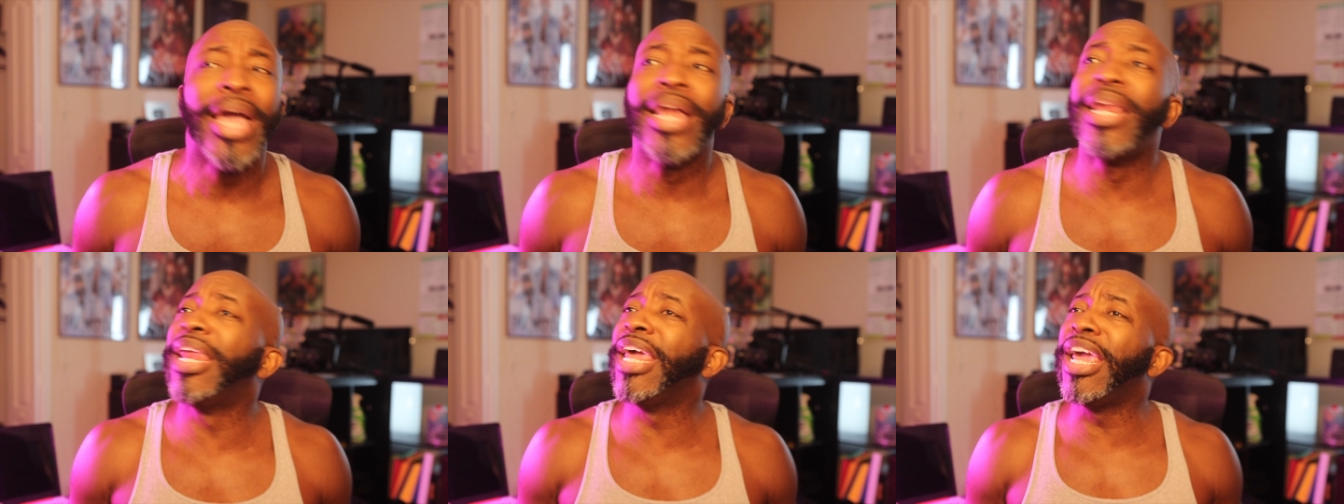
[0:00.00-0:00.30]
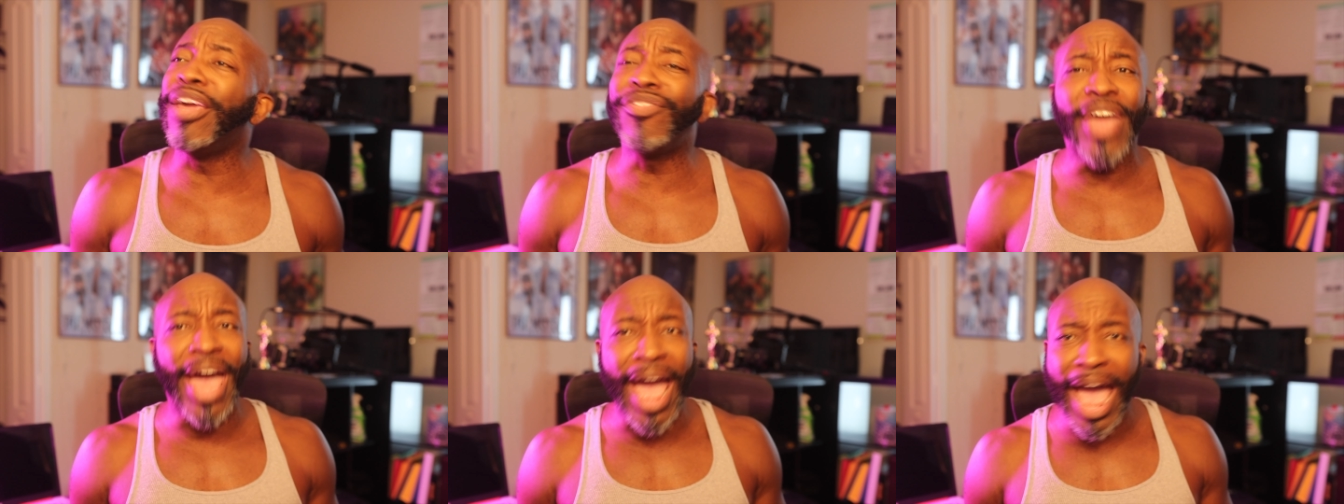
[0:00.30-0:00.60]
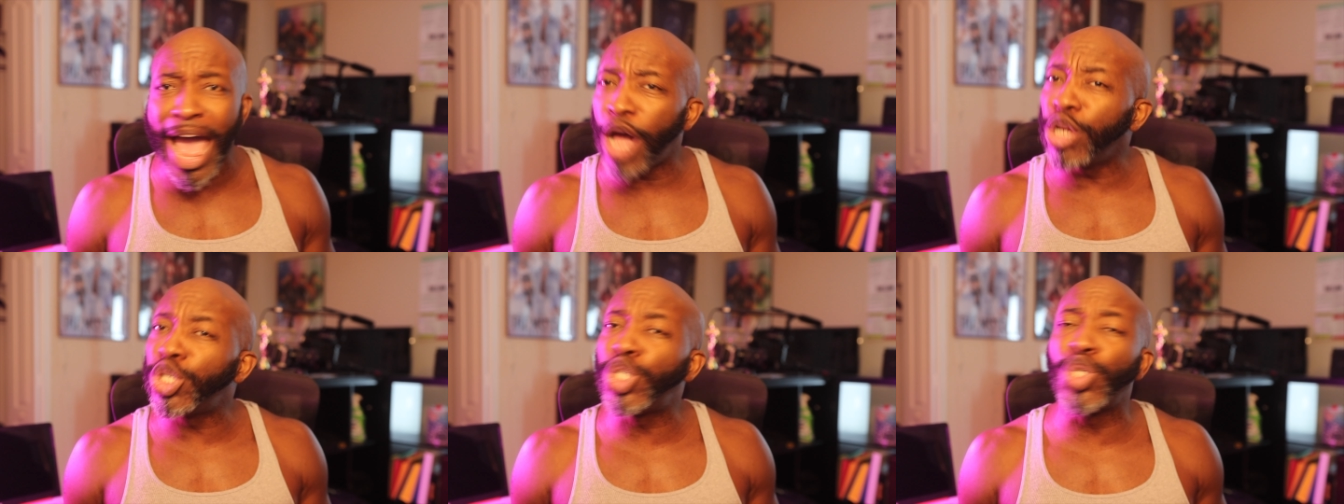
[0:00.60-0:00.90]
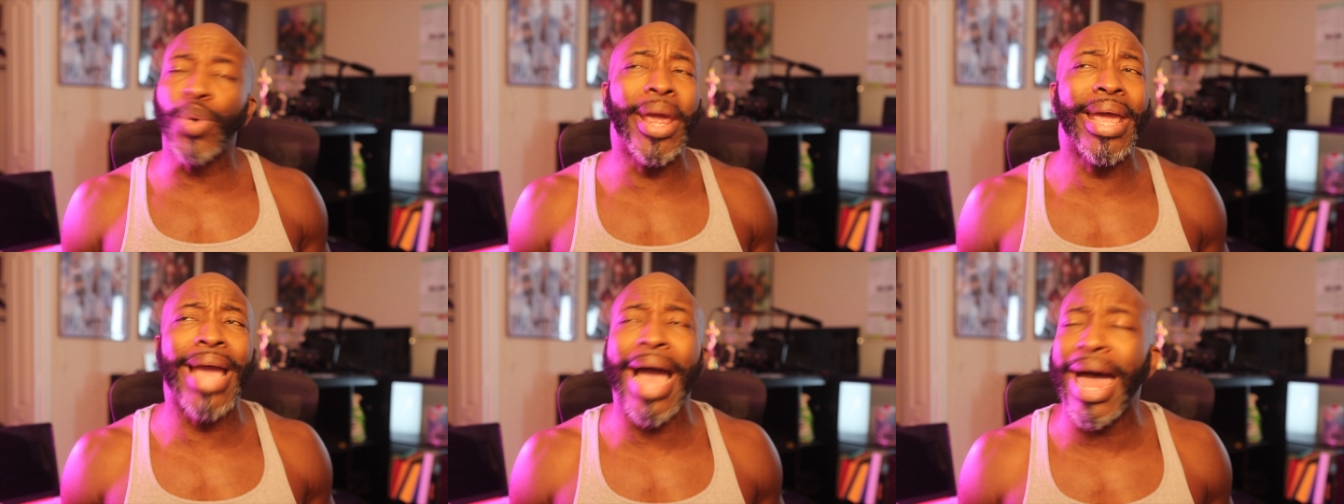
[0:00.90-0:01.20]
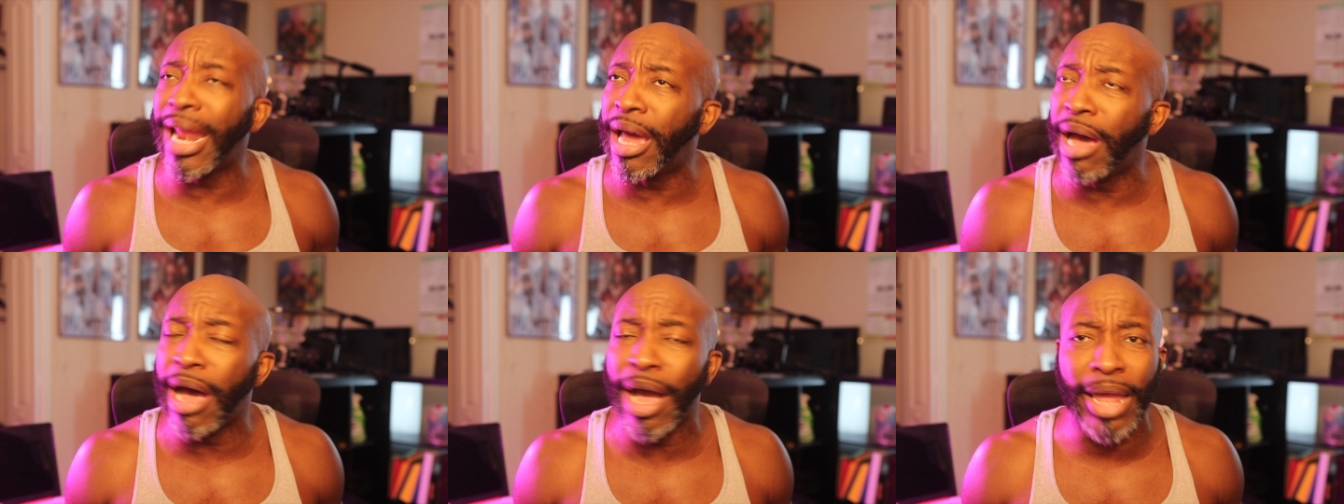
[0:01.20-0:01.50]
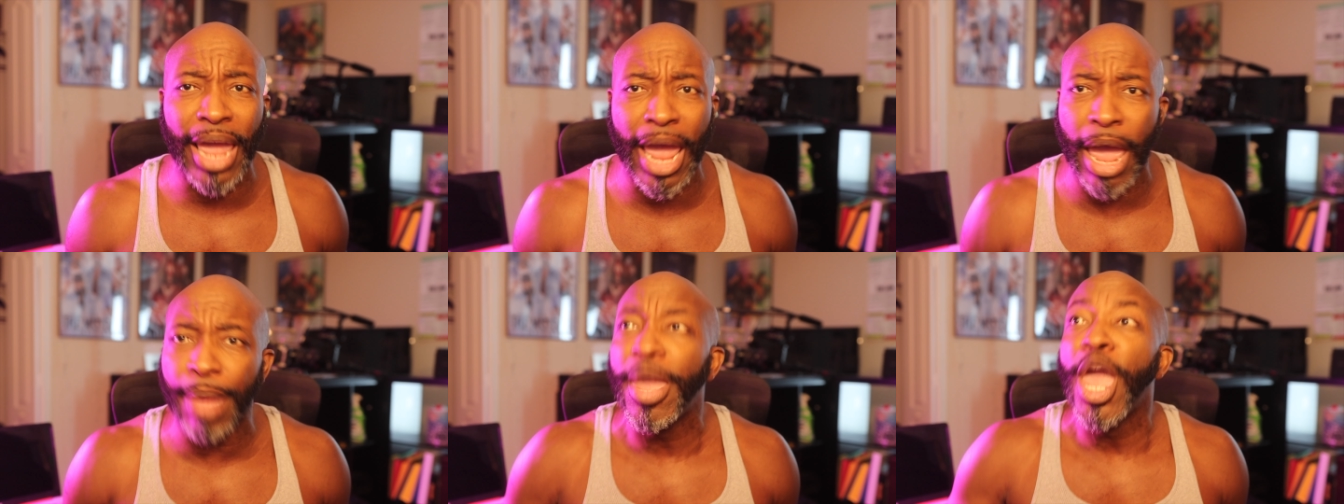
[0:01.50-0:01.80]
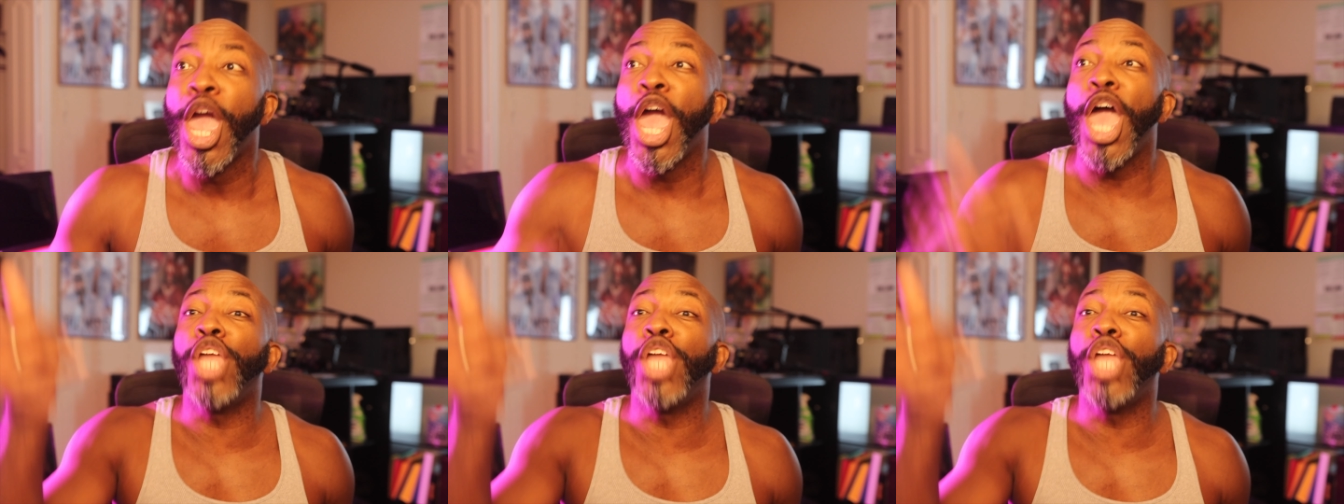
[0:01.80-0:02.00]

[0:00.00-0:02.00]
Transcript: Leave the house, you ain't gotta hug him,